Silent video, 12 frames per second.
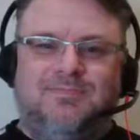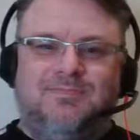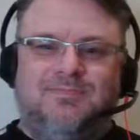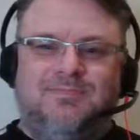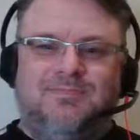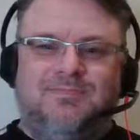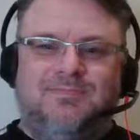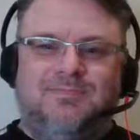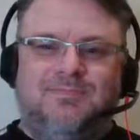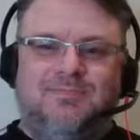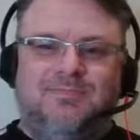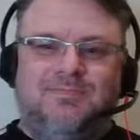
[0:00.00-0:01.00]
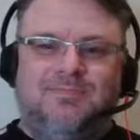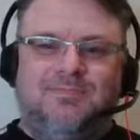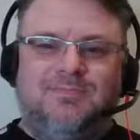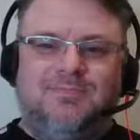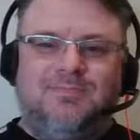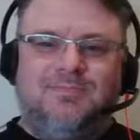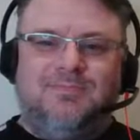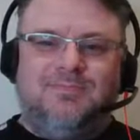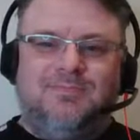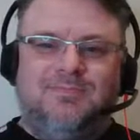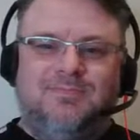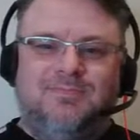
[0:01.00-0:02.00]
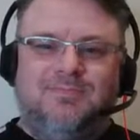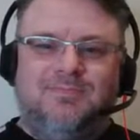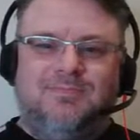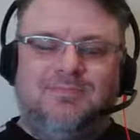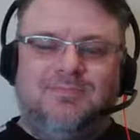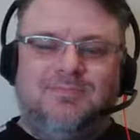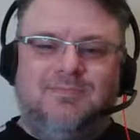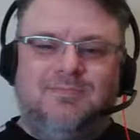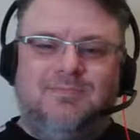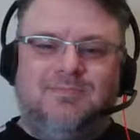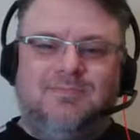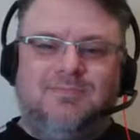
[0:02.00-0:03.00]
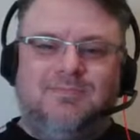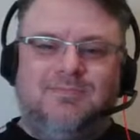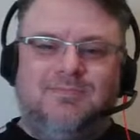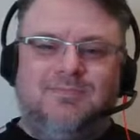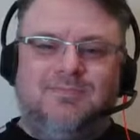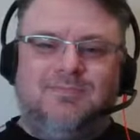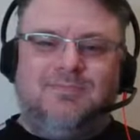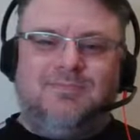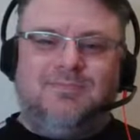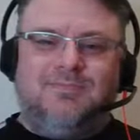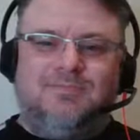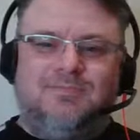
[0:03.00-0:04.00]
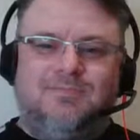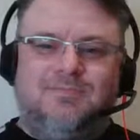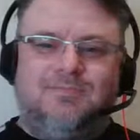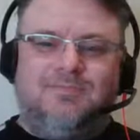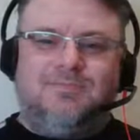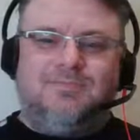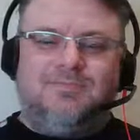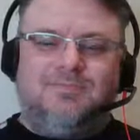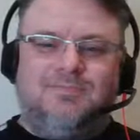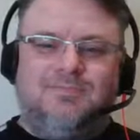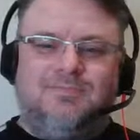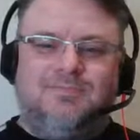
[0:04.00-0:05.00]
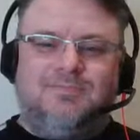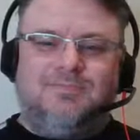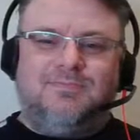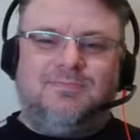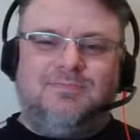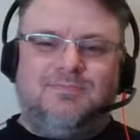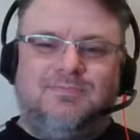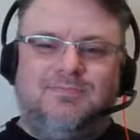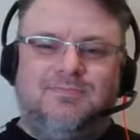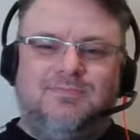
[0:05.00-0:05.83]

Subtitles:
(silent)